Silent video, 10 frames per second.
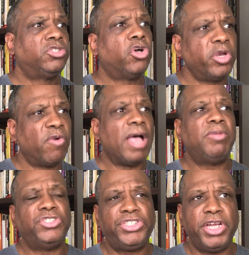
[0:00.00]
Tony
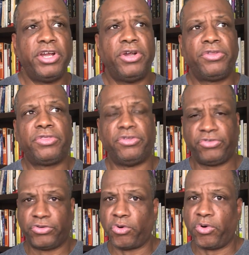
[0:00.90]
Robbins shared the
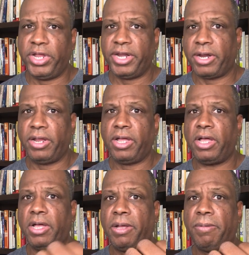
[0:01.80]
story and
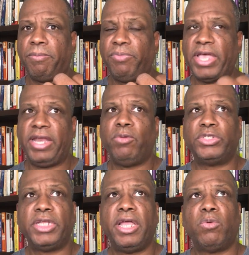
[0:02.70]
uh, that he was
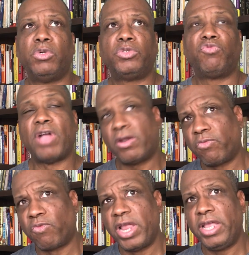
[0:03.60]
saying it was
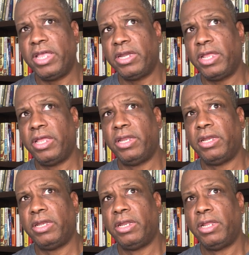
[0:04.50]
Ronald Reagan
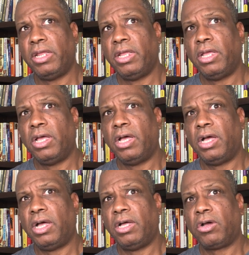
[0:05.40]
and
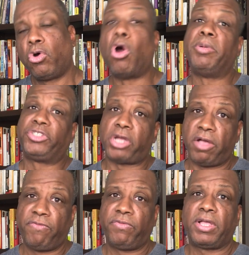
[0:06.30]
uh, Gorbachev,
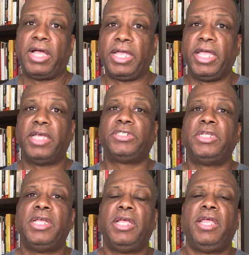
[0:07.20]
I guess.
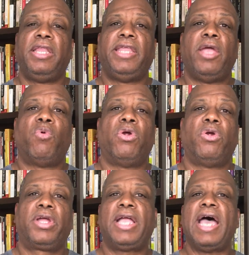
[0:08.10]
They
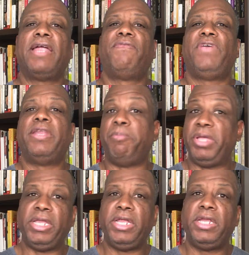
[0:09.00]
were kind of in a
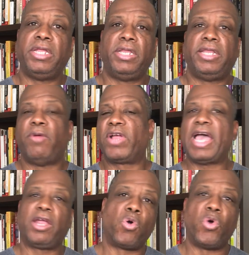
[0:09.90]
meeting and they were
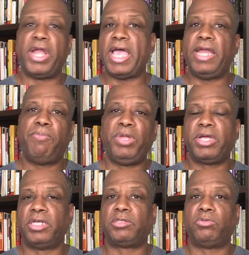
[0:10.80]
kind of going at it
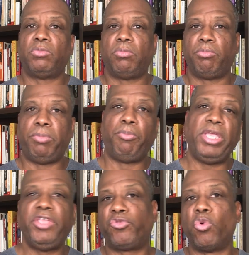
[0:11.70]
because
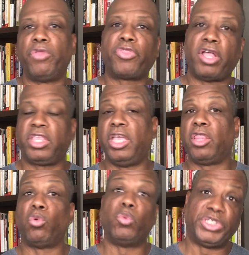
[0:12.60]
each one thought the other
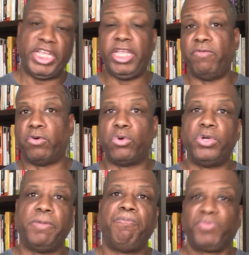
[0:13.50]
one was evil
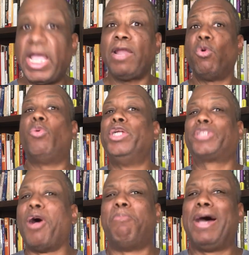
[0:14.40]
and kind of what we're
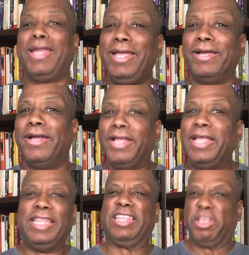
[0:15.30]
talking about here
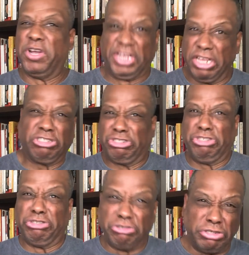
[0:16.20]
that they're against
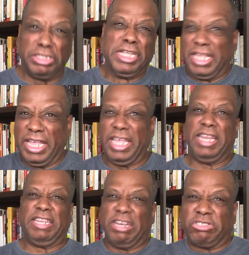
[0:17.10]
you and
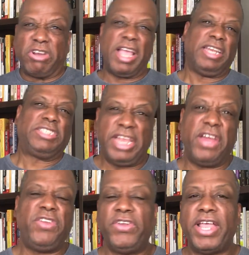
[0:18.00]
and they're trying to tear
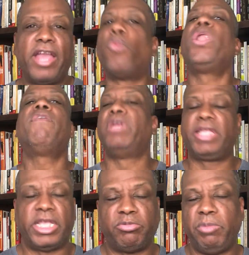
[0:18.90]
you down or whatever the
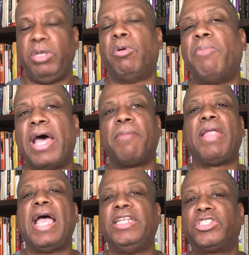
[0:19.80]
case may be but bottom
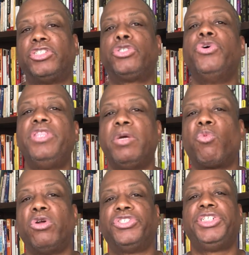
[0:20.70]
line is the two of them
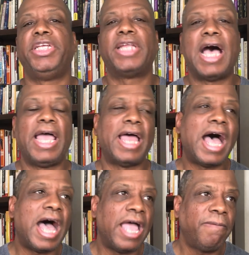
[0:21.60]
weren't seeing eye to
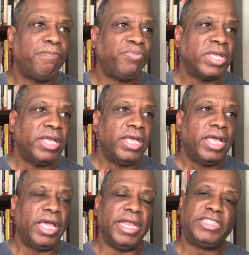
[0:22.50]
eye
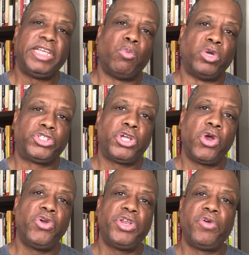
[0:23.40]
and they said what
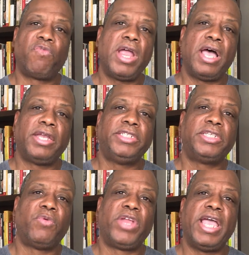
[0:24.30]
turned it around, he
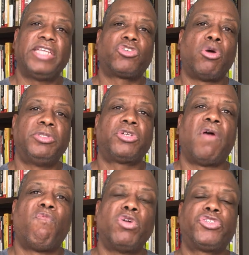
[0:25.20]
said when he asked Gorbachev
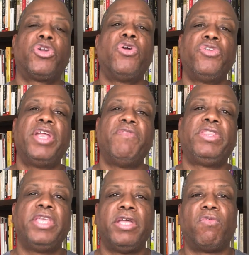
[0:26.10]
what turned
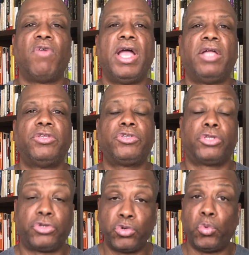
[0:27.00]
everything around, the
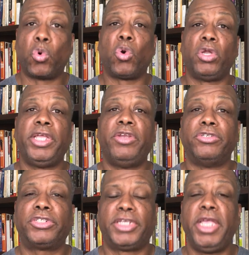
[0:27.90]
two world
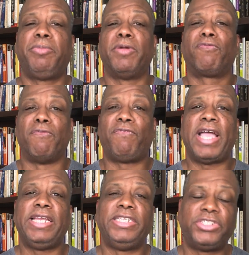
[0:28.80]
leaders to keep them from
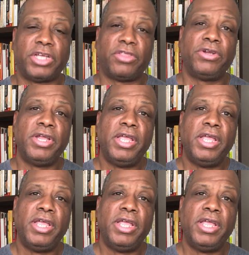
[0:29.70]
fighting each other,